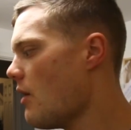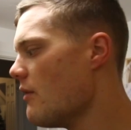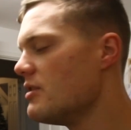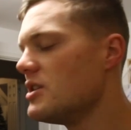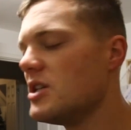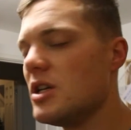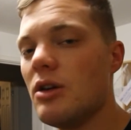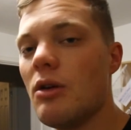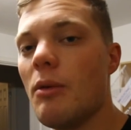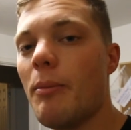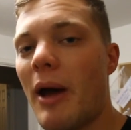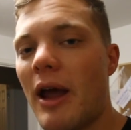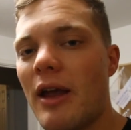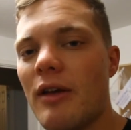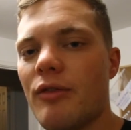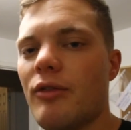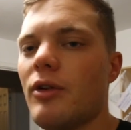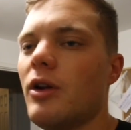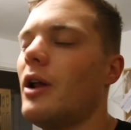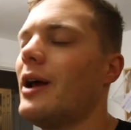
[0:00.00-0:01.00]
Obviously you pay
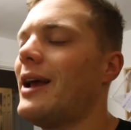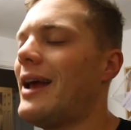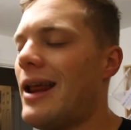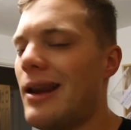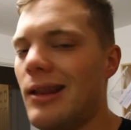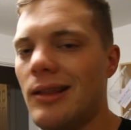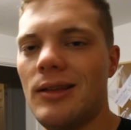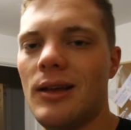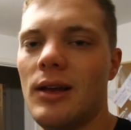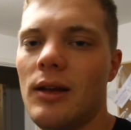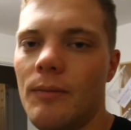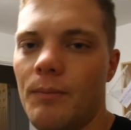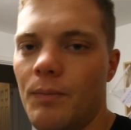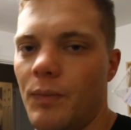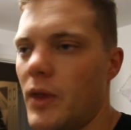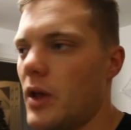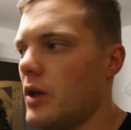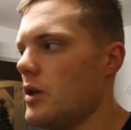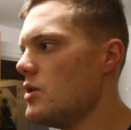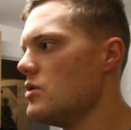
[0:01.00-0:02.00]
for it, like anything
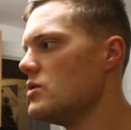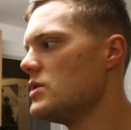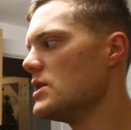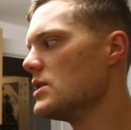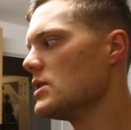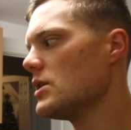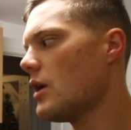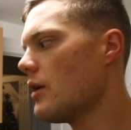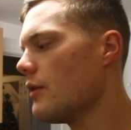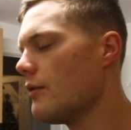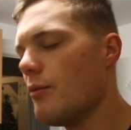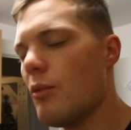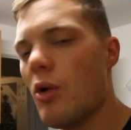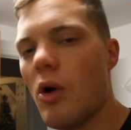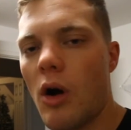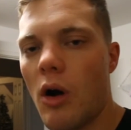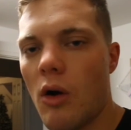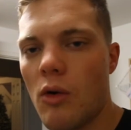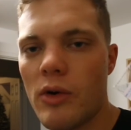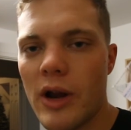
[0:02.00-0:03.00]
that uses kind of
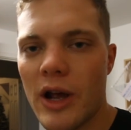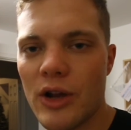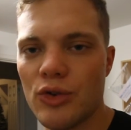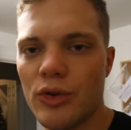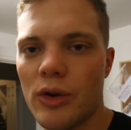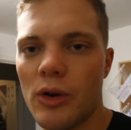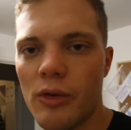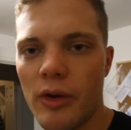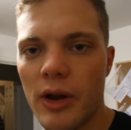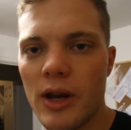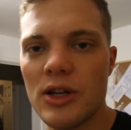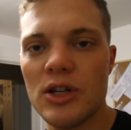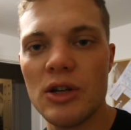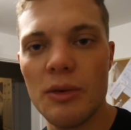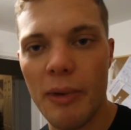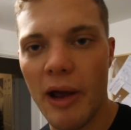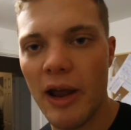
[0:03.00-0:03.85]
more whole natural ingredients, you